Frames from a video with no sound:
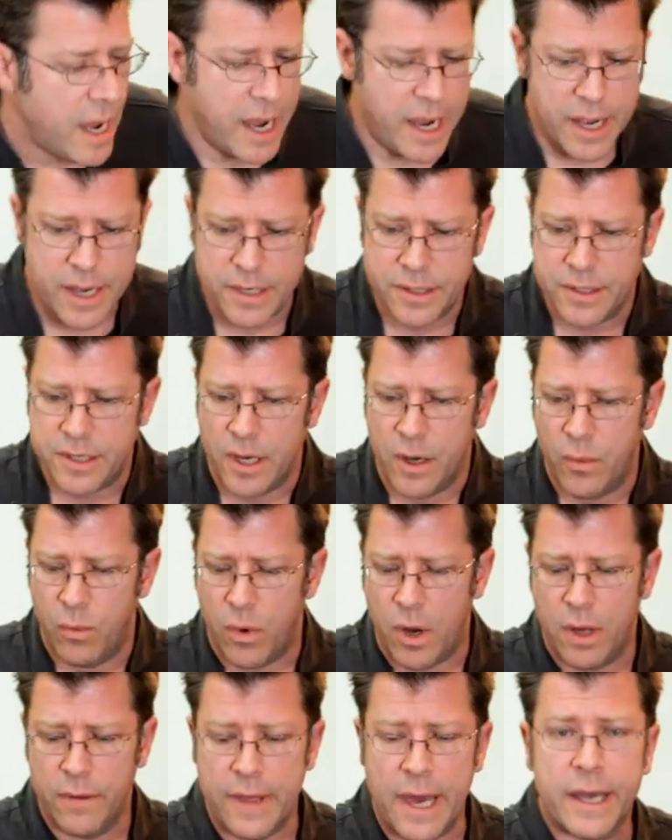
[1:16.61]
And
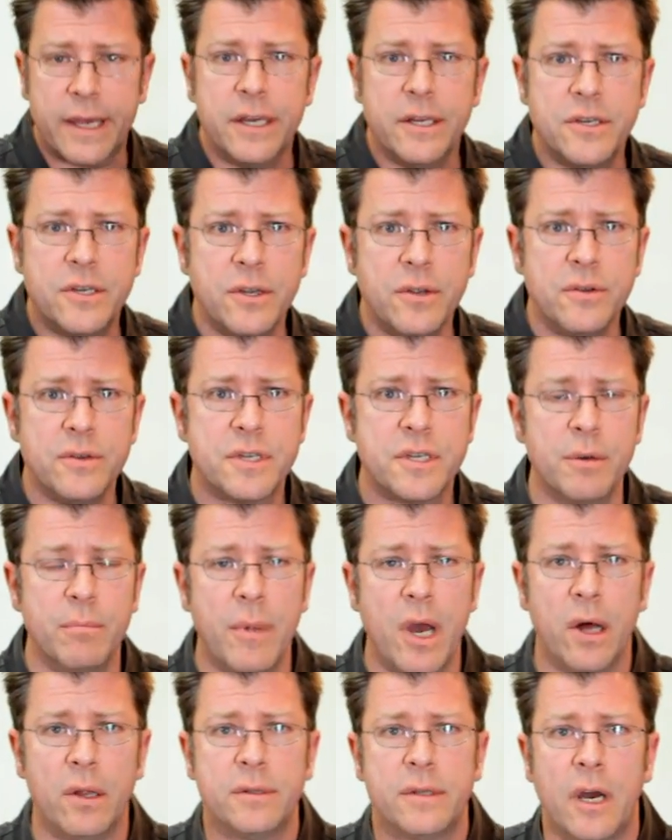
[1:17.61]
while that continues to
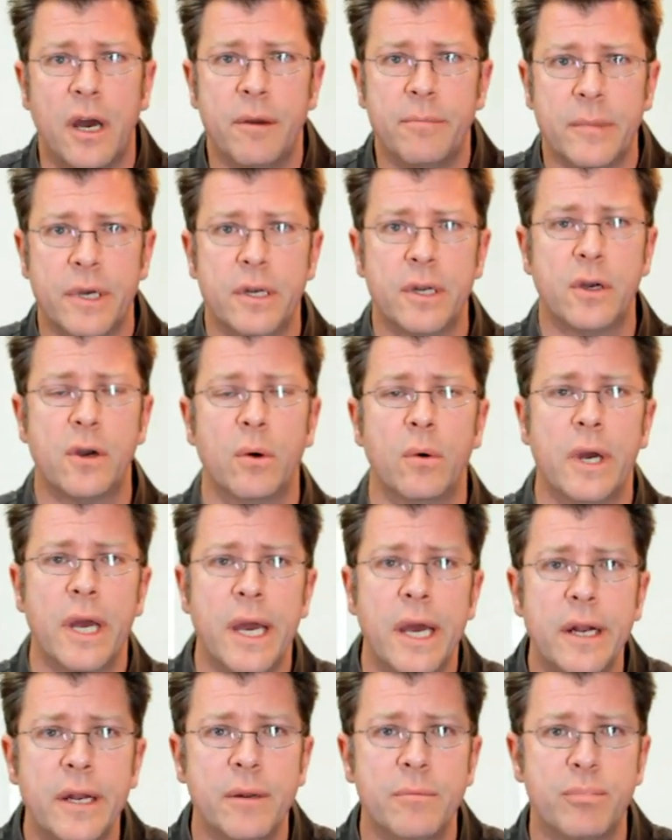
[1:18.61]
melt, I'm going to go
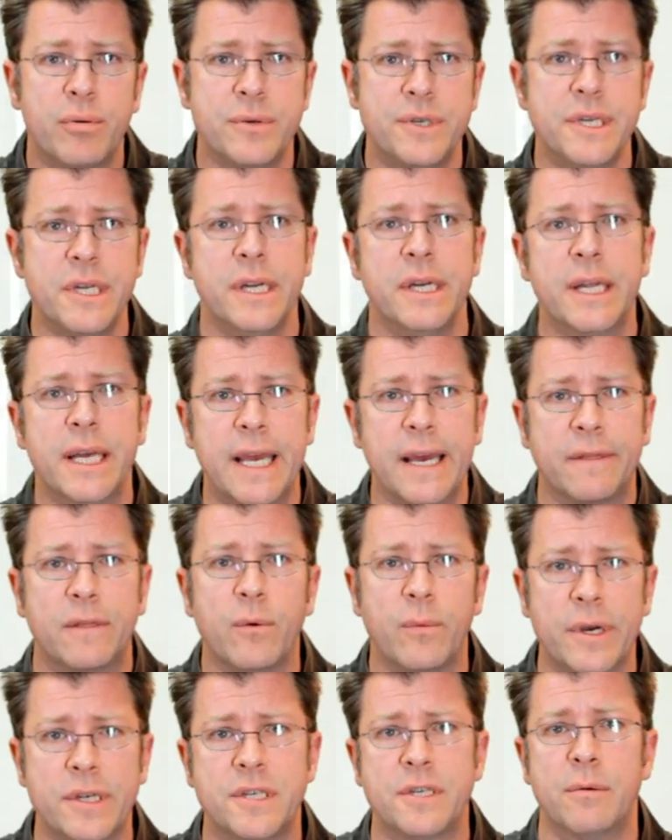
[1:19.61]
ahead and proceed to
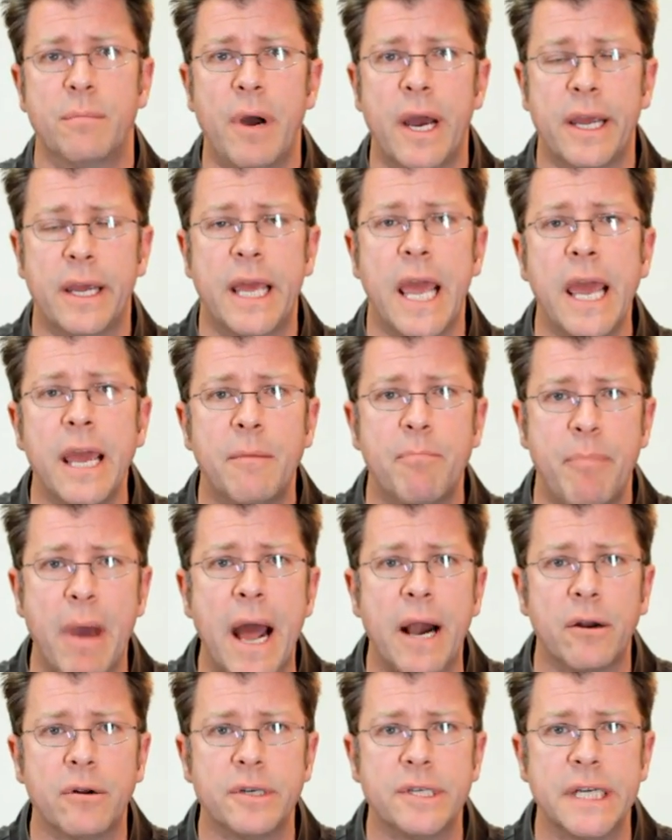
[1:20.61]
get the rest of my cake
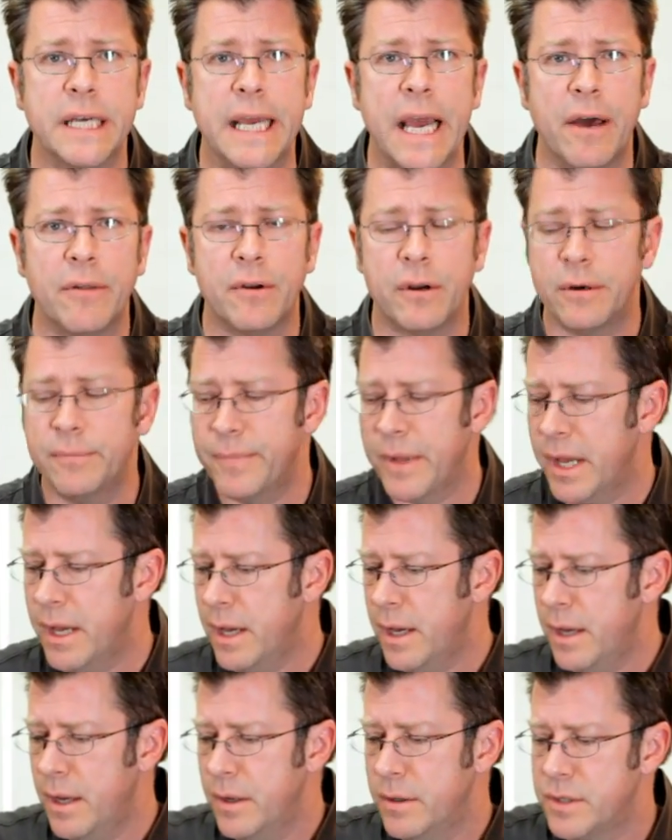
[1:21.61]
batter together.
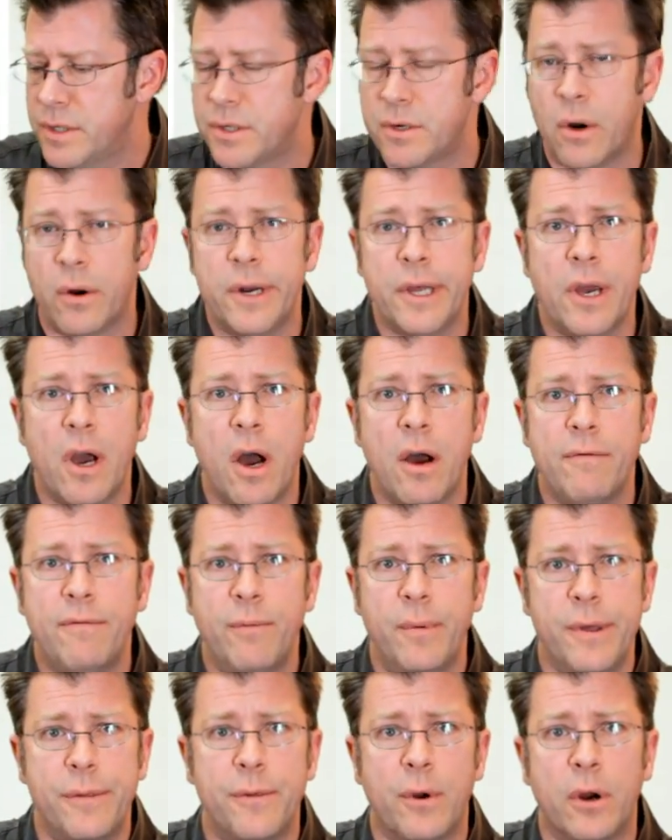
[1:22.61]
Starting
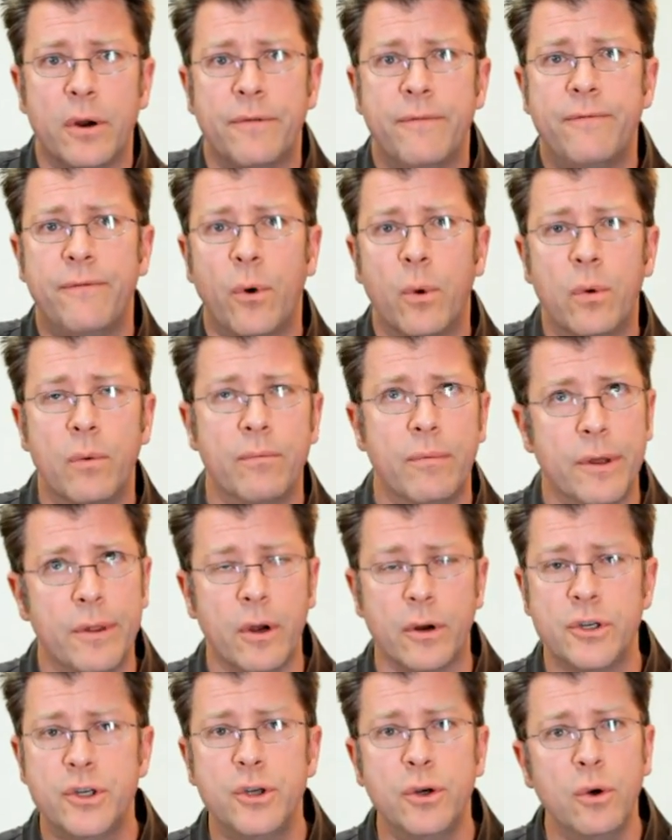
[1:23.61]
off with our
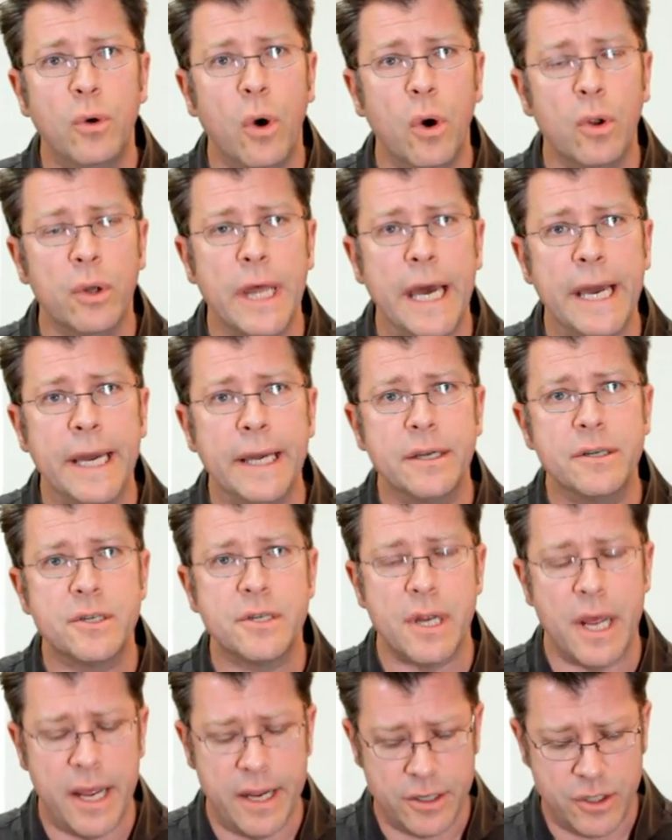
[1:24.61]
2 whole
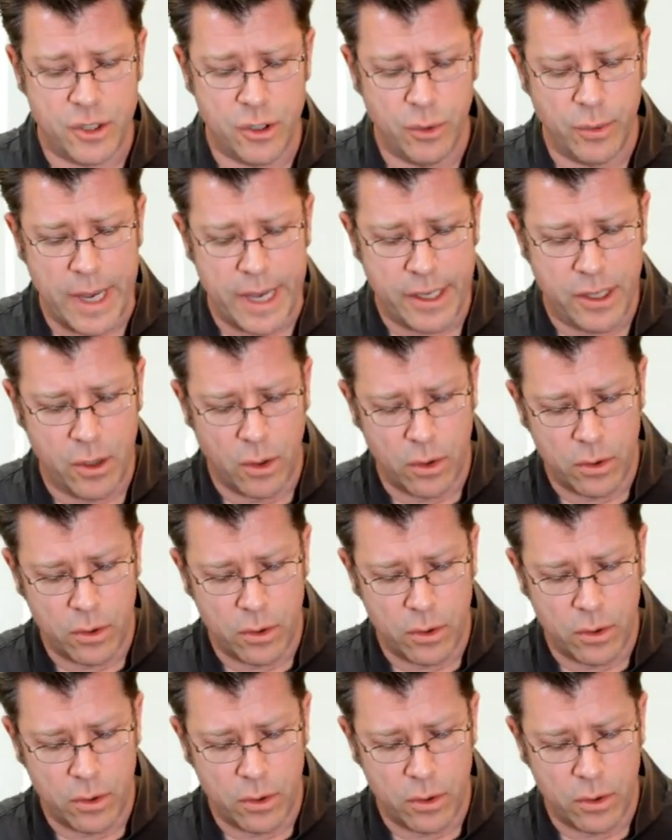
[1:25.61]
eggs and 2 egg